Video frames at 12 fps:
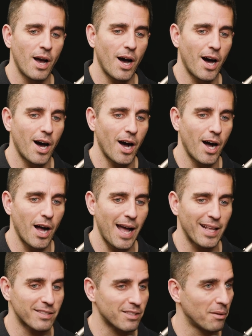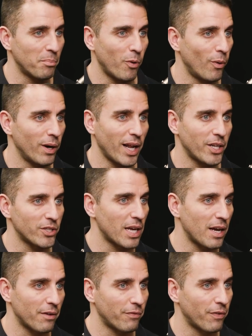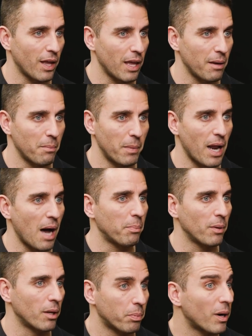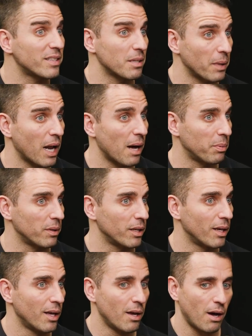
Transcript: uh, at some point i just have a monopoly a pricing monopoly